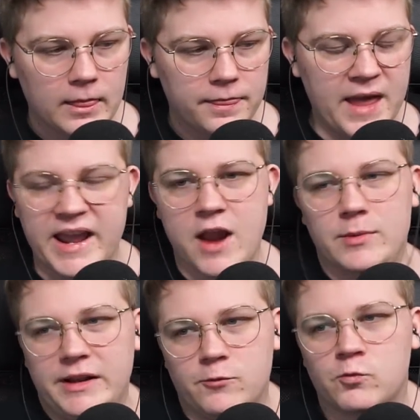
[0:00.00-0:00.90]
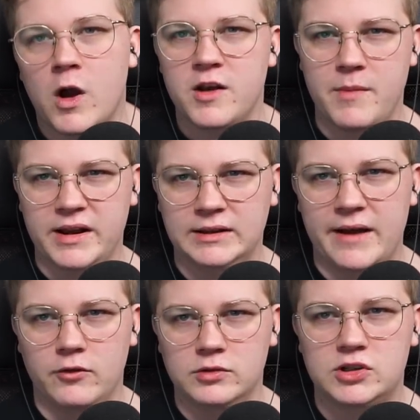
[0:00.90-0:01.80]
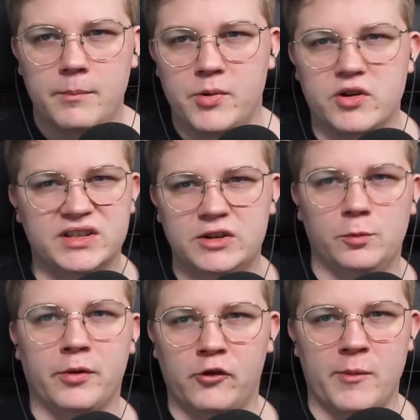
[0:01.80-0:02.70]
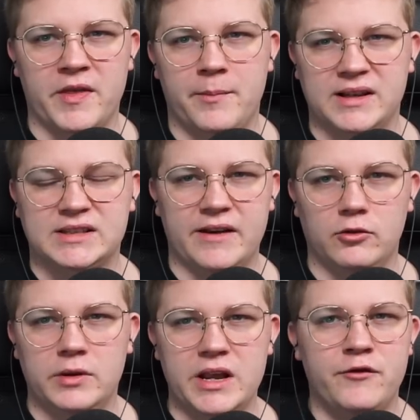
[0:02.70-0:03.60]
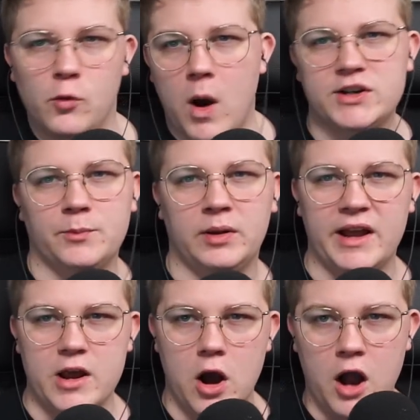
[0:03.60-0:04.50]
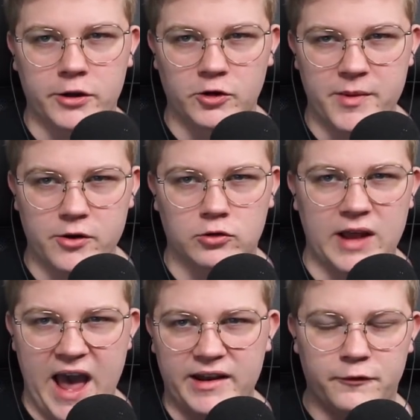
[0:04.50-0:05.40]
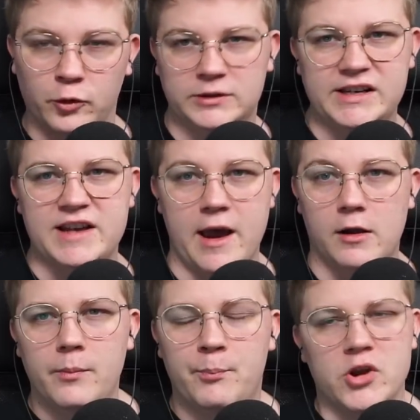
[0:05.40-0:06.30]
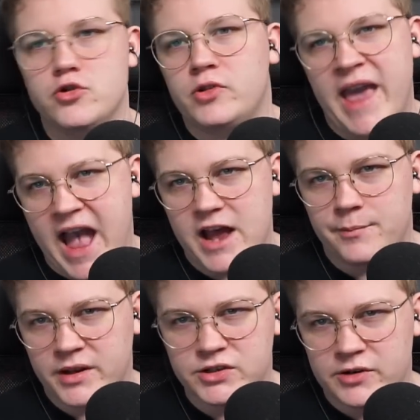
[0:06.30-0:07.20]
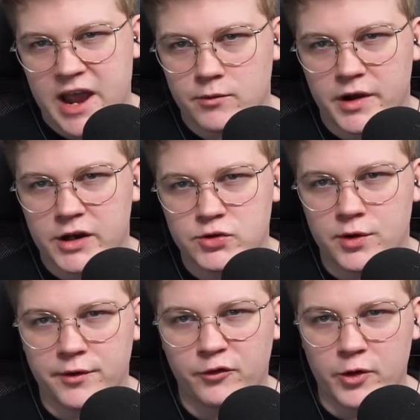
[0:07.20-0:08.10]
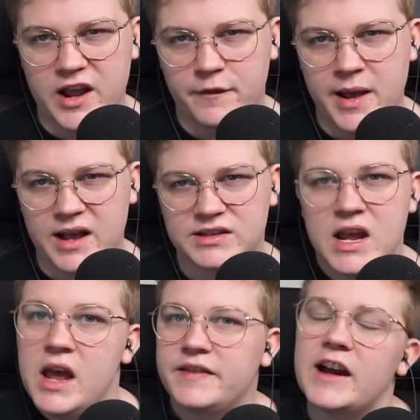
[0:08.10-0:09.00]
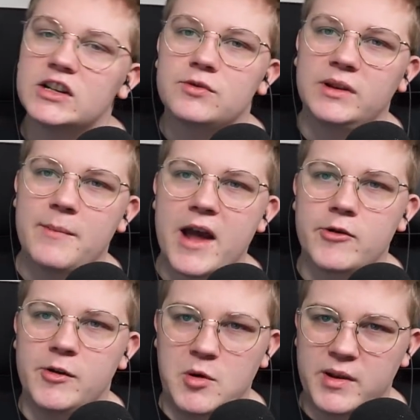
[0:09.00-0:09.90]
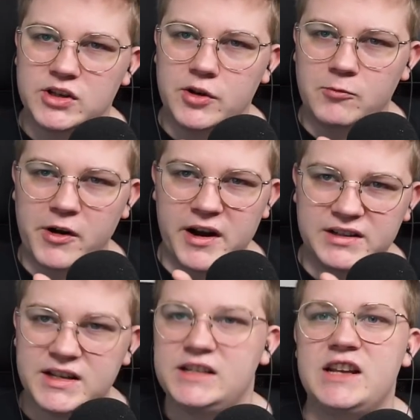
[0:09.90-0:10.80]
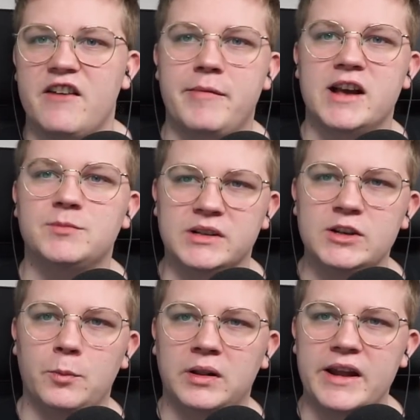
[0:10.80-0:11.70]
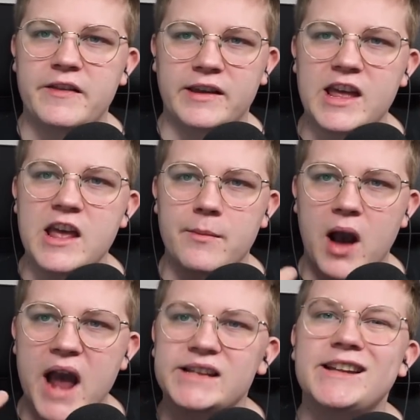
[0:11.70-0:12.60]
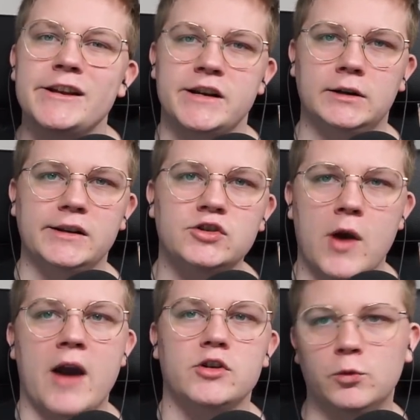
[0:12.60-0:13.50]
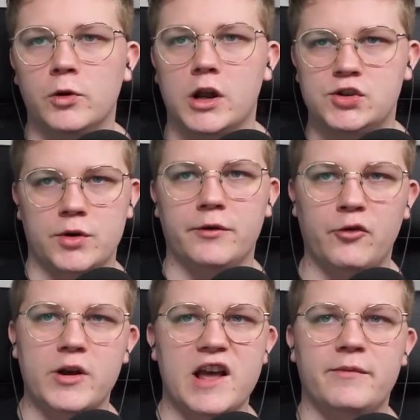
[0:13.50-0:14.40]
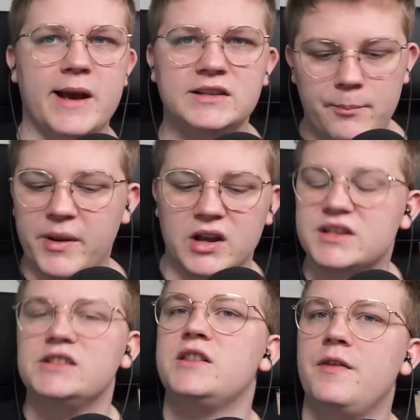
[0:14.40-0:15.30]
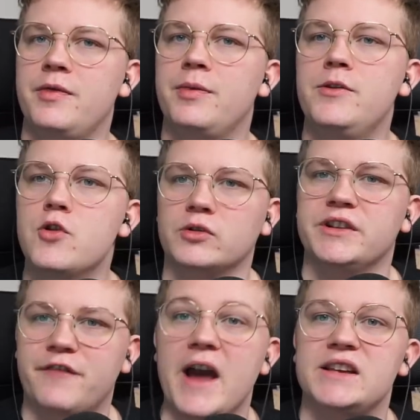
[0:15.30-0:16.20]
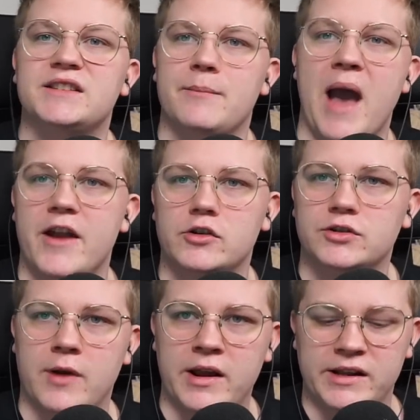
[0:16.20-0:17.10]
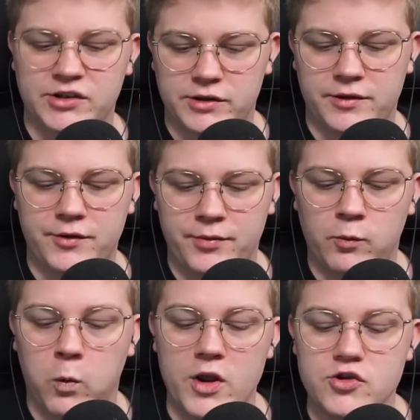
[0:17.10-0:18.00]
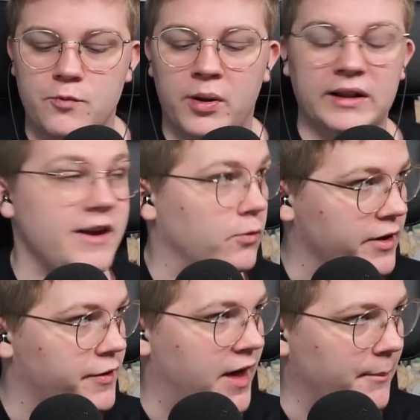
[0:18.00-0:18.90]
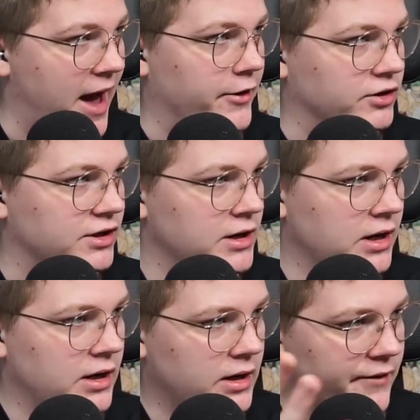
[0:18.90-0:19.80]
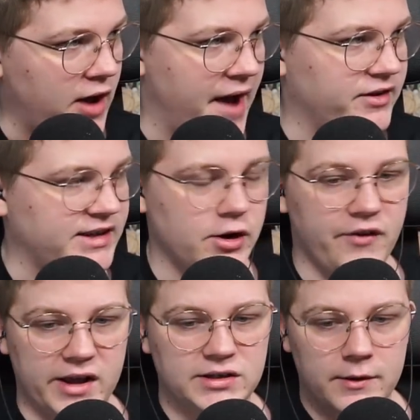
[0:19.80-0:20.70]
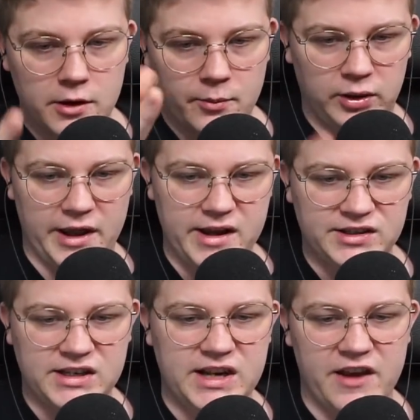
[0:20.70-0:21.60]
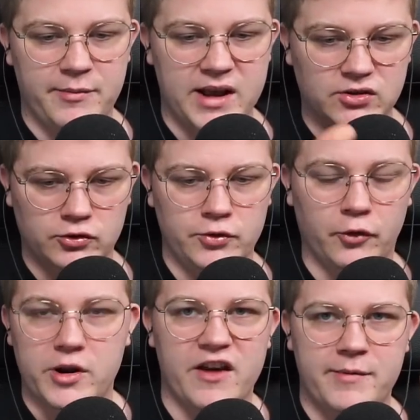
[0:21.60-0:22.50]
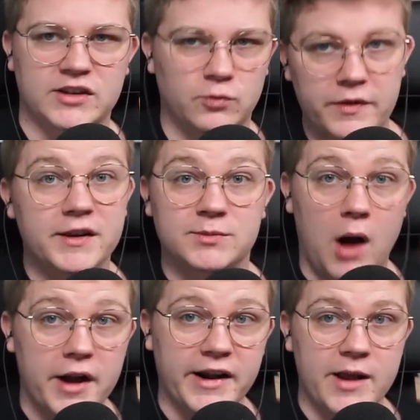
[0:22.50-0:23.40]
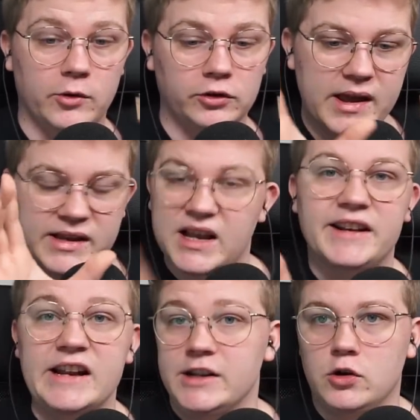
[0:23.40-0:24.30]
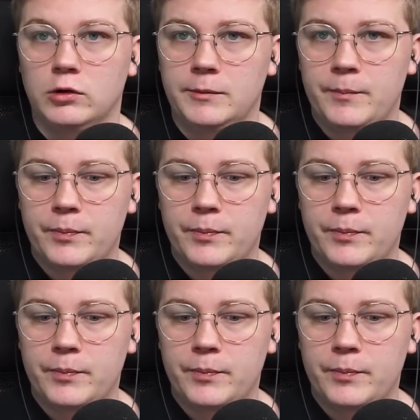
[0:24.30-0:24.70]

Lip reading: that can't really run many levels, but you can still perform at the best level. If you want to play Ocular Miracle at full detail, but you can't because you can't run at 240 FPS, that doesn't really matter anymore because you can run it at 60 FPS, but still play the game identically to how you would on 240 FPS because it's your device that matters, right? It's what you play with that matters. If you have the same device, playing 60 FPS or 240 FPS with this mod enabled is identical